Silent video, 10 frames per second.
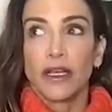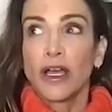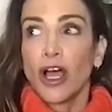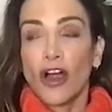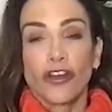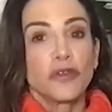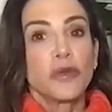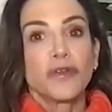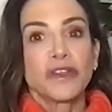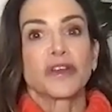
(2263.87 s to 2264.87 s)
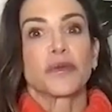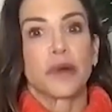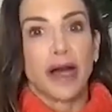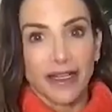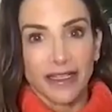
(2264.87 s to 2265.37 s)
Are you moving your
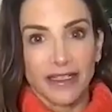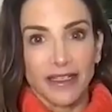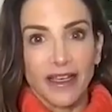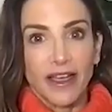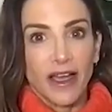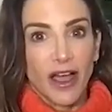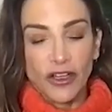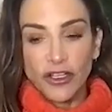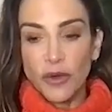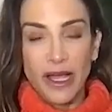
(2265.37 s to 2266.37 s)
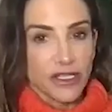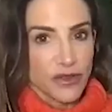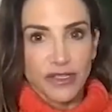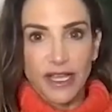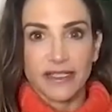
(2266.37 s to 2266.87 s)
body? Are you
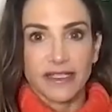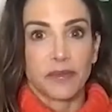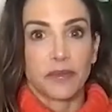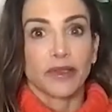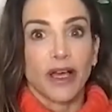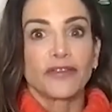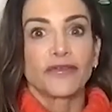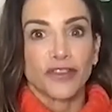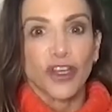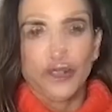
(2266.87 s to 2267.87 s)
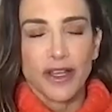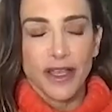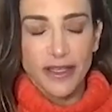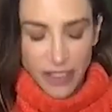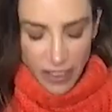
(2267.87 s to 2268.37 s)
exercising? Blood flow is
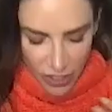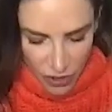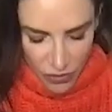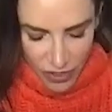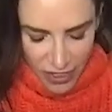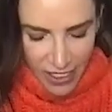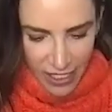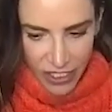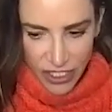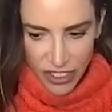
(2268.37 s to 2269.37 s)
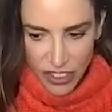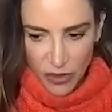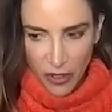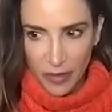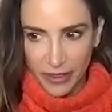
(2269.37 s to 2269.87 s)
a huge connection to our
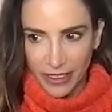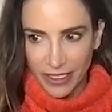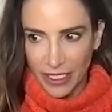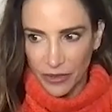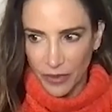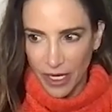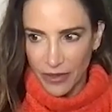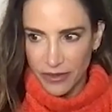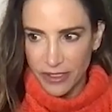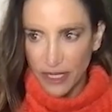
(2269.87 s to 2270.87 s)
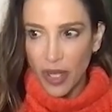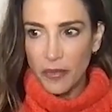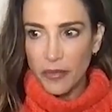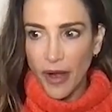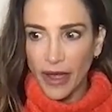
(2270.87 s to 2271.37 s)
ability to get aroused.
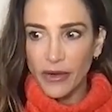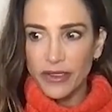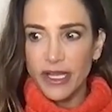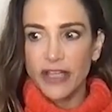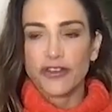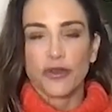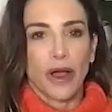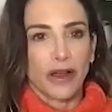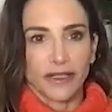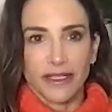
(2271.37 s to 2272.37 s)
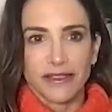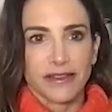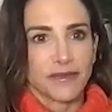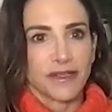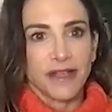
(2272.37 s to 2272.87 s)
Prioritize your wellness.
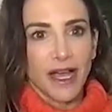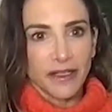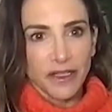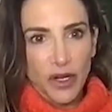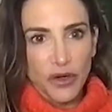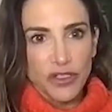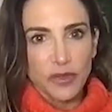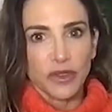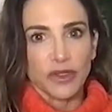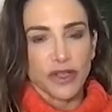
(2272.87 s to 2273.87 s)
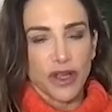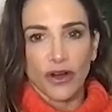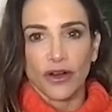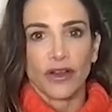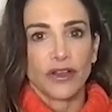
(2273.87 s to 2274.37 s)
The non negotiables
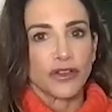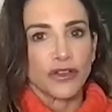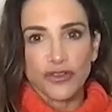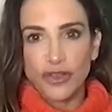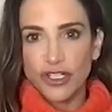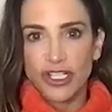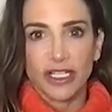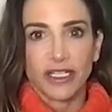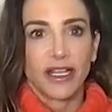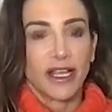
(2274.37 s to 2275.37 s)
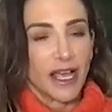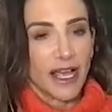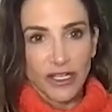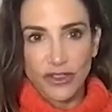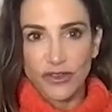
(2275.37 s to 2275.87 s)
are nutrition,
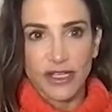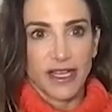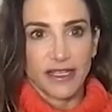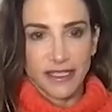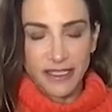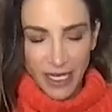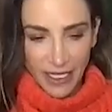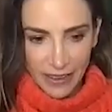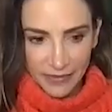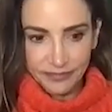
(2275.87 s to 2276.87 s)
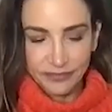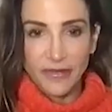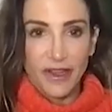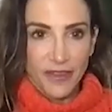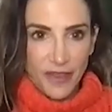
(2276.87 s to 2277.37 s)
exercise, diet,
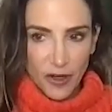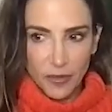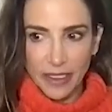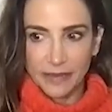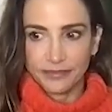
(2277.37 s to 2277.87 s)
therapy.